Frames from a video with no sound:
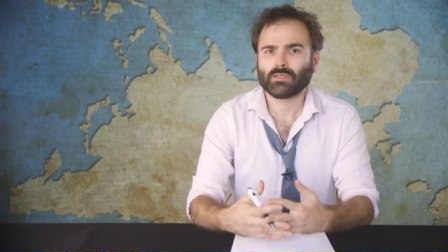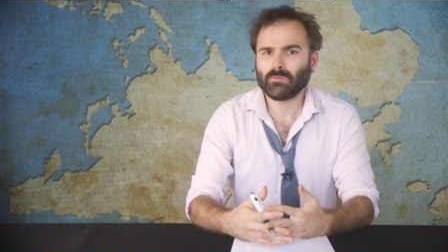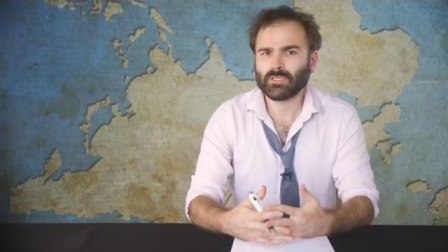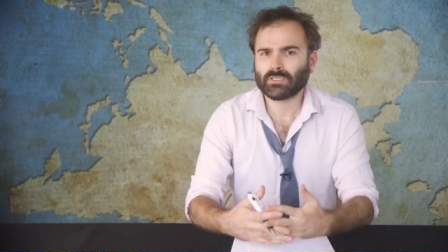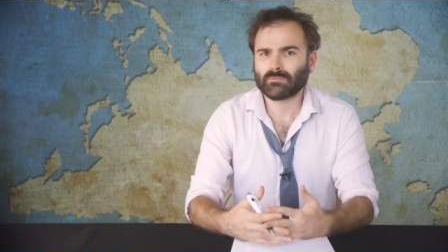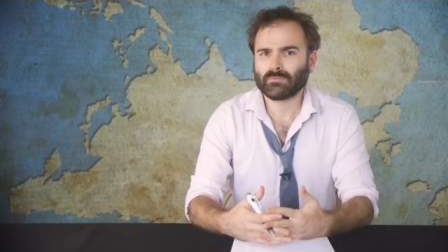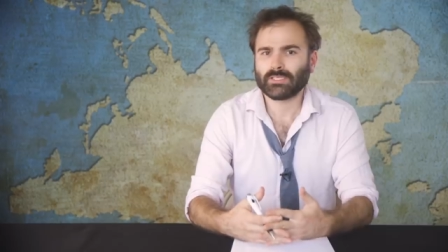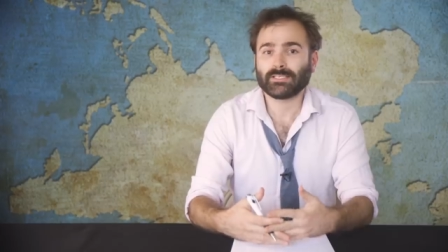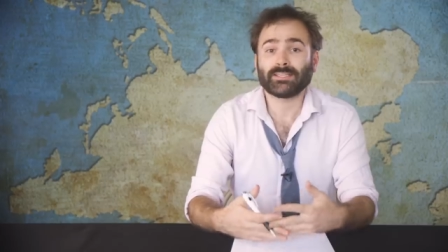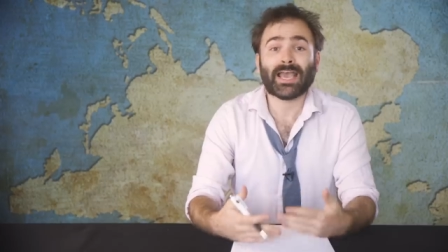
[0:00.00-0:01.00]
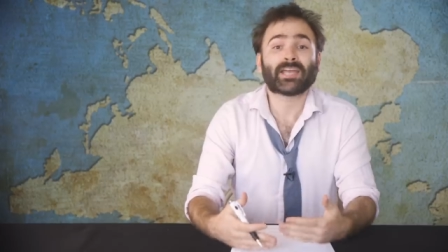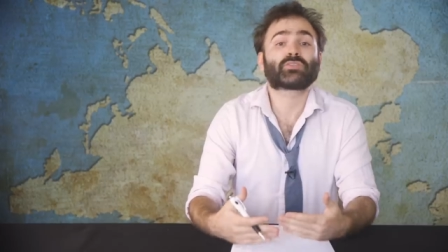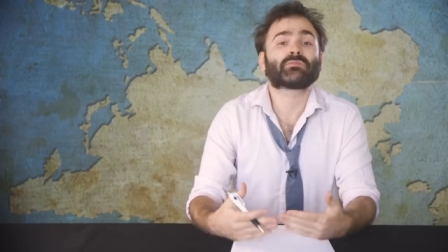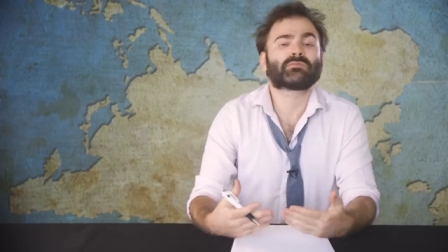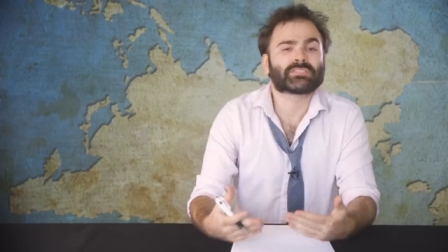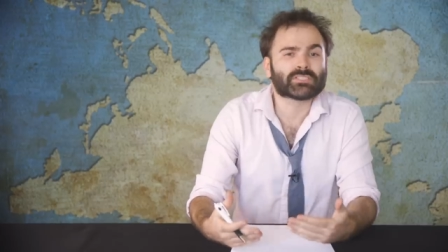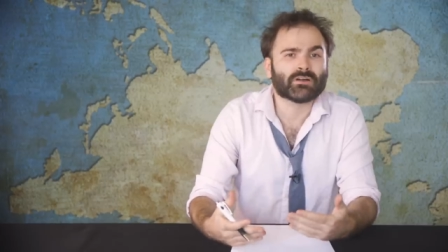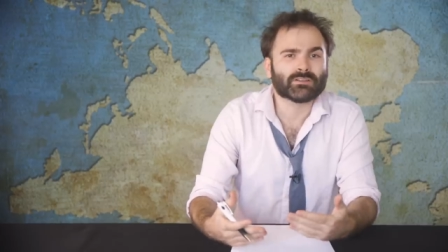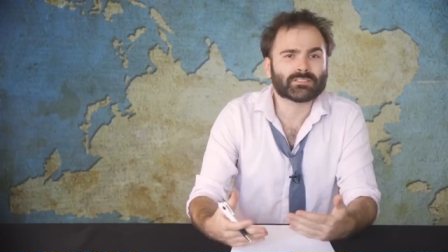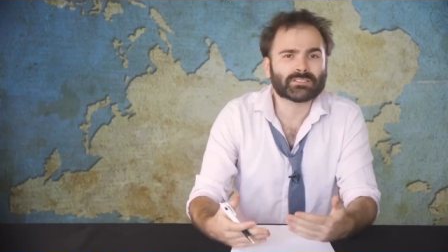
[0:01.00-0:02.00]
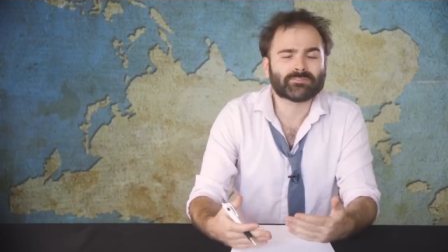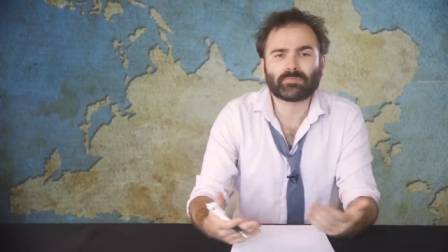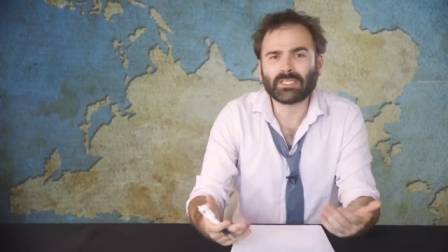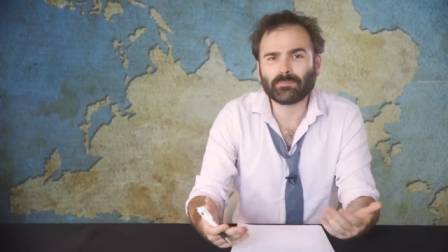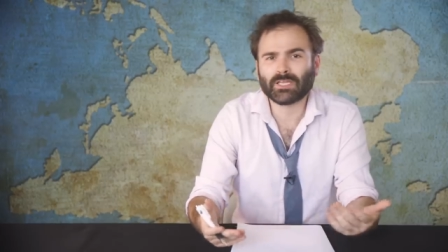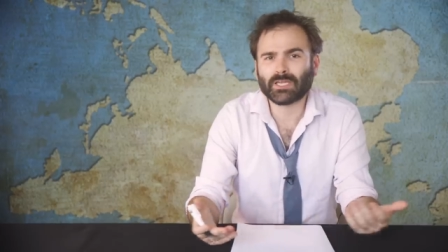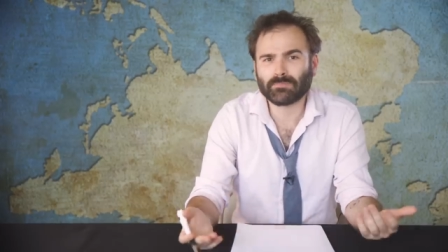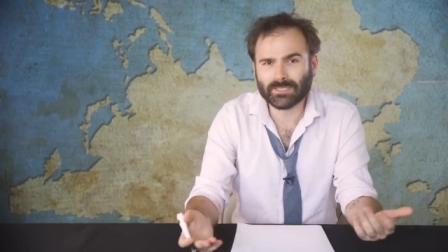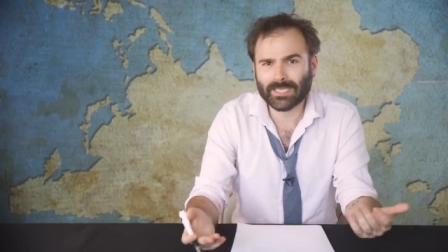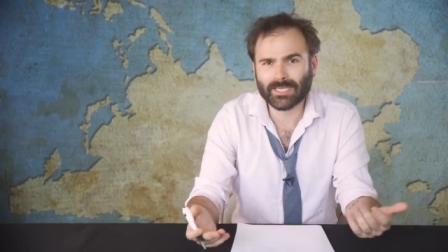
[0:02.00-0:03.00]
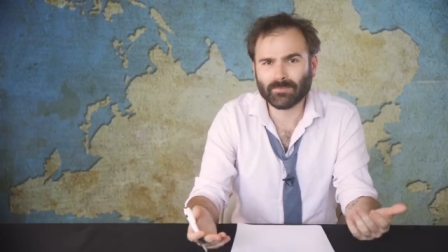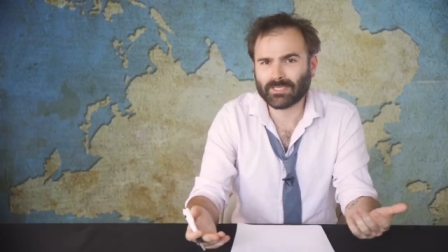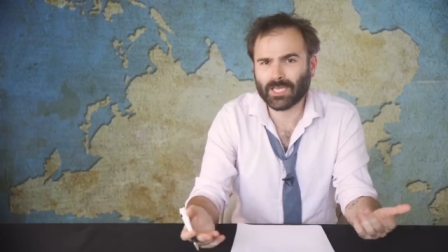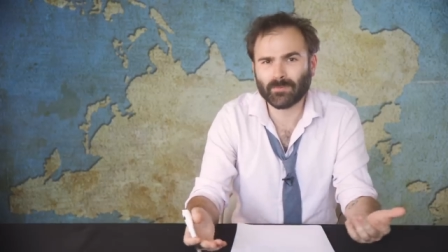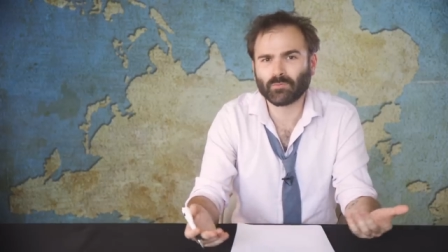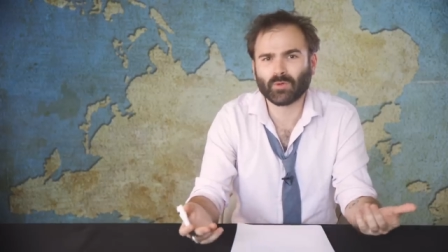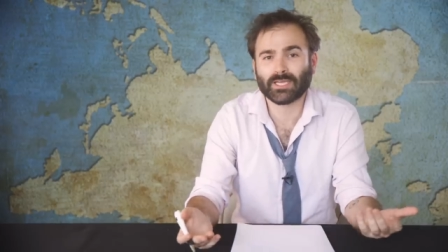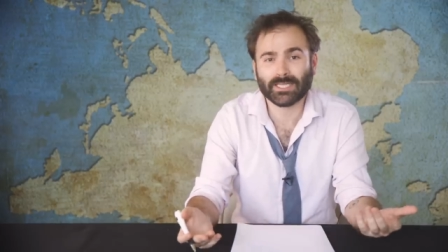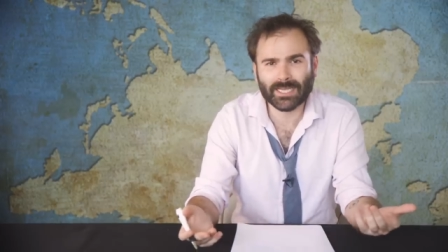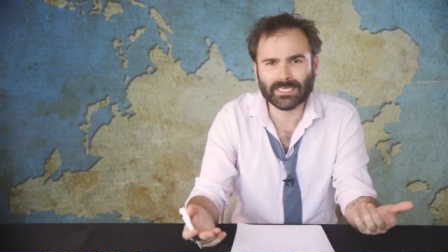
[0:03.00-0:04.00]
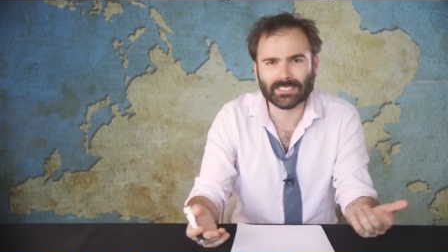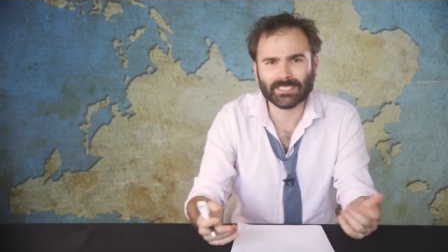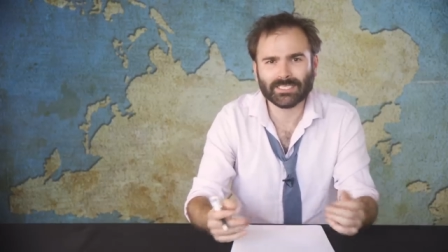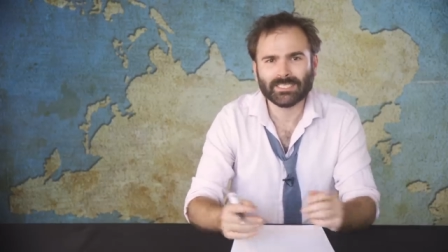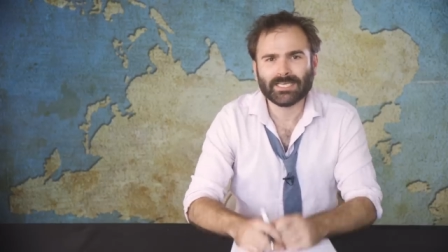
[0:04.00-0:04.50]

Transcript: Globalism is the natural result of people on a planet becoming more connected.